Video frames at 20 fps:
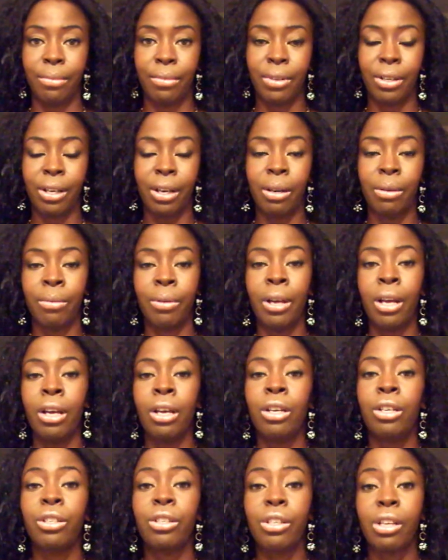Yeah.
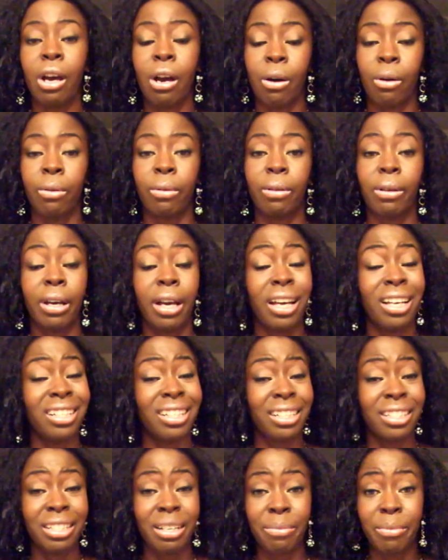So, as
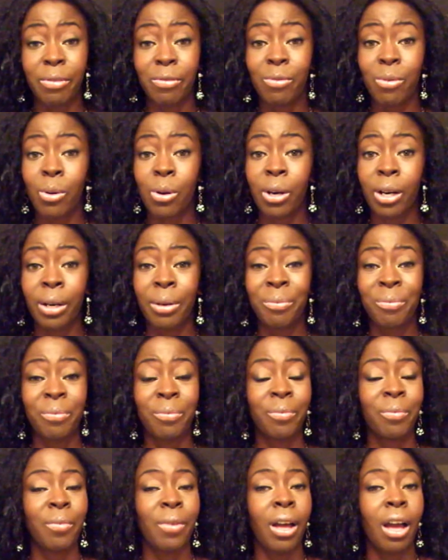I said before,
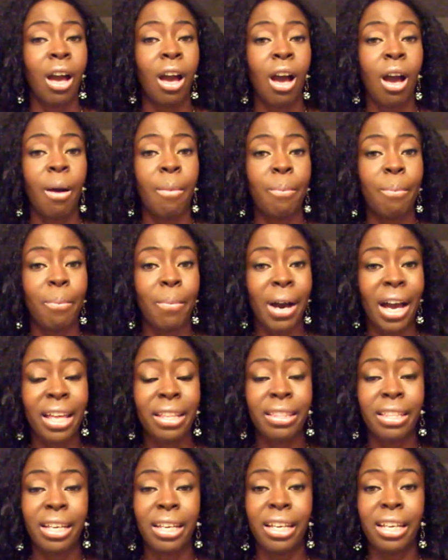my
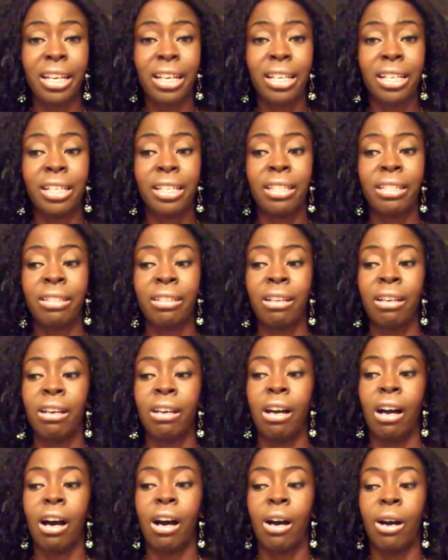thing is,
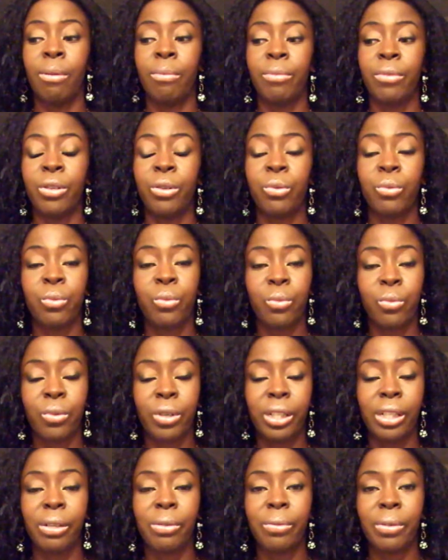you
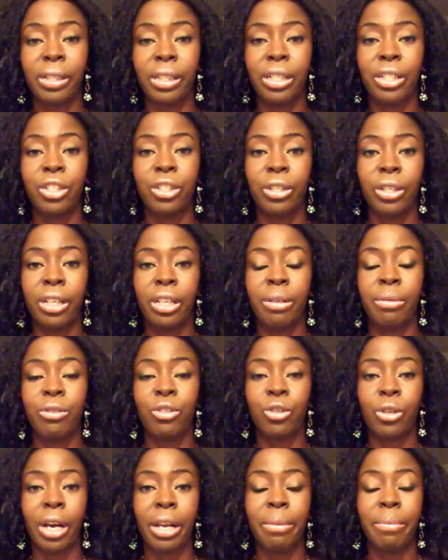really
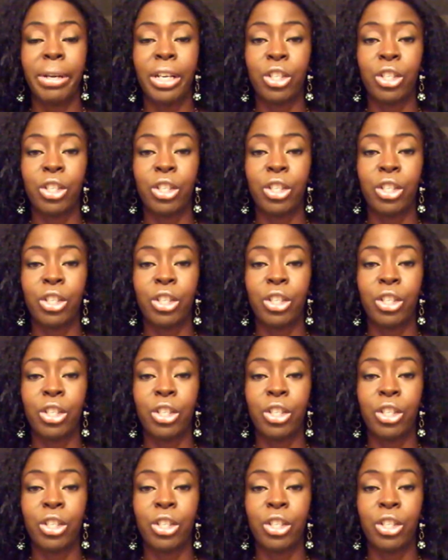should try to